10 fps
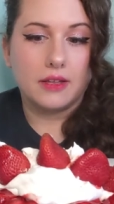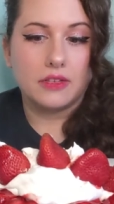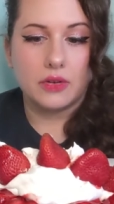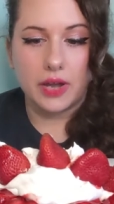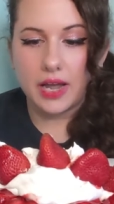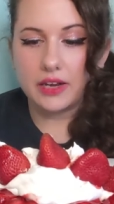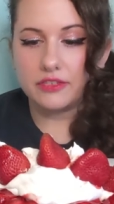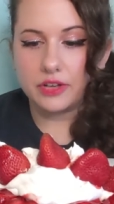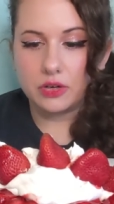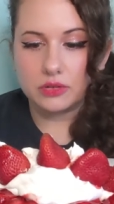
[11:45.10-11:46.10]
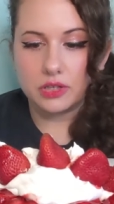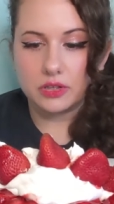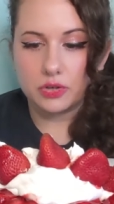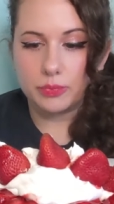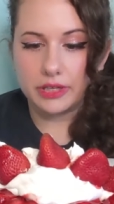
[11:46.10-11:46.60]
So I kind of felt a
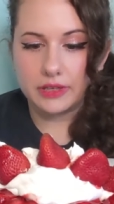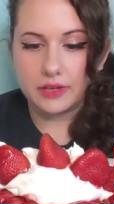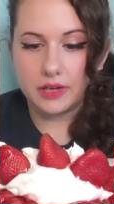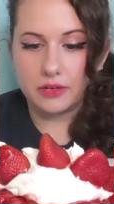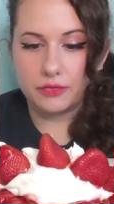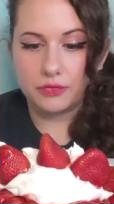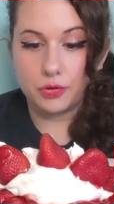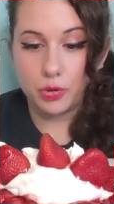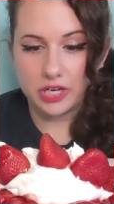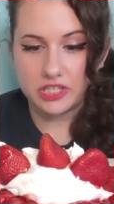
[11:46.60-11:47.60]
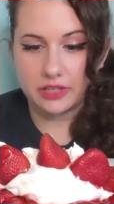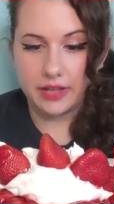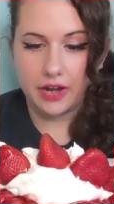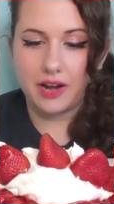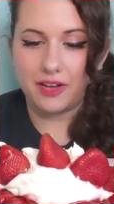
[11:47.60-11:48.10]
little bit of depression
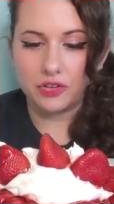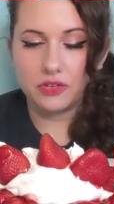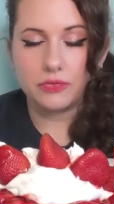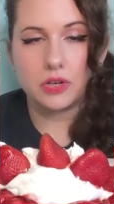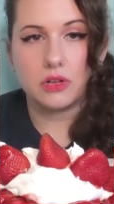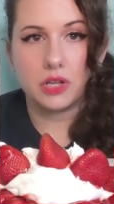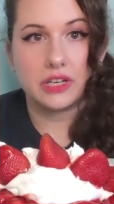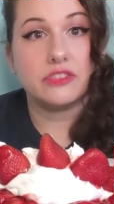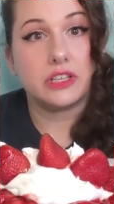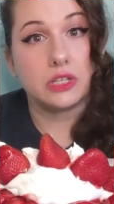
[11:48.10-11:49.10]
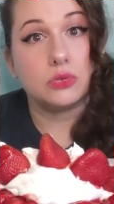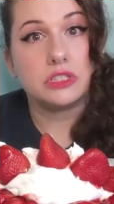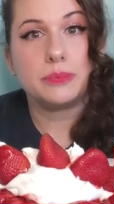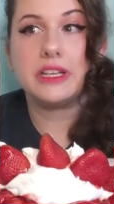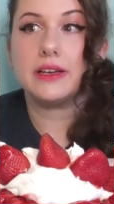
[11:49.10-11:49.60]
there. I also felt a lot of
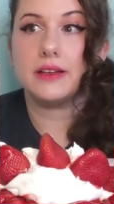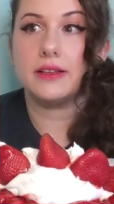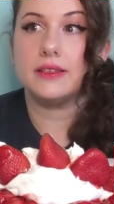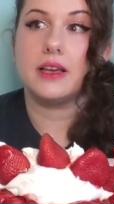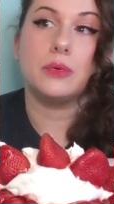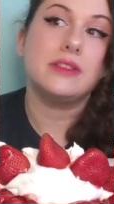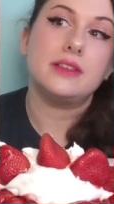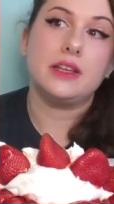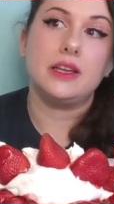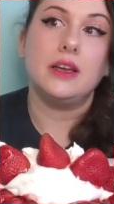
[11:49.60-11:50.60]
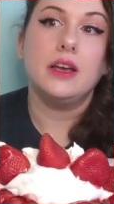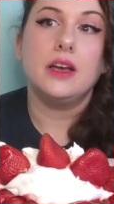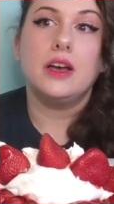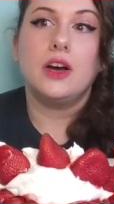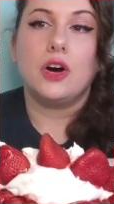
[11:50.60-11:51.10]
guilt because I would see
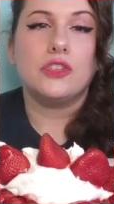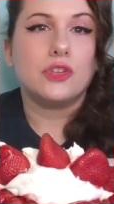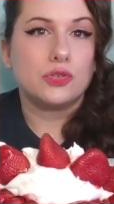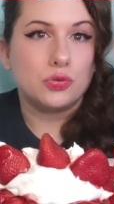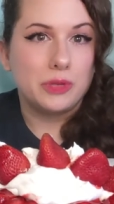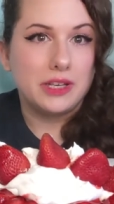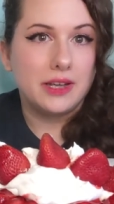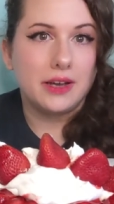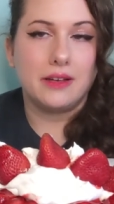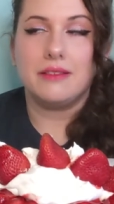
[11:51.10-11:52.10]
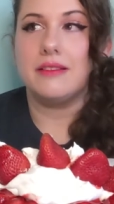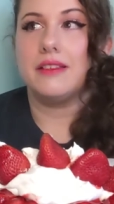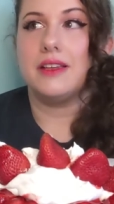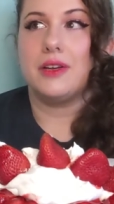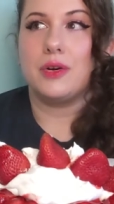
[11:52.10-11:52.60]
on social media
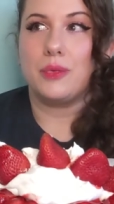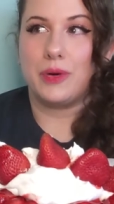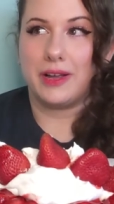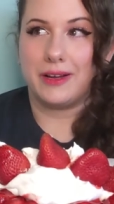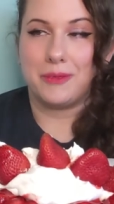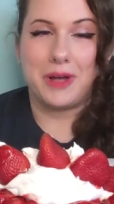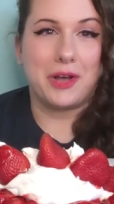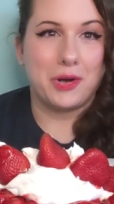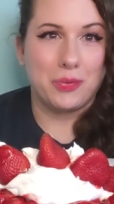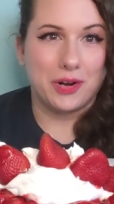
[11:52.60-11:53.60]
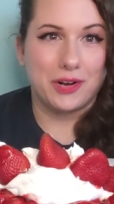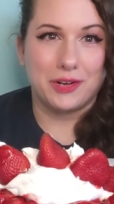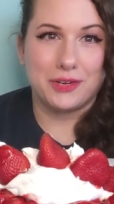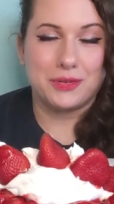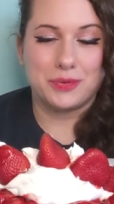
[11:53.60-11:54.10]
where my
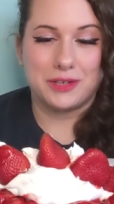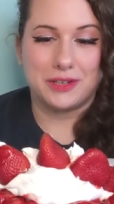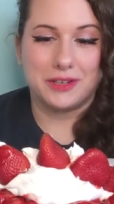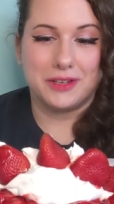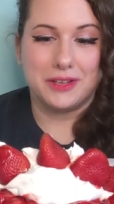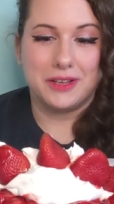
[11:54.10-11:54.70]
coworkers were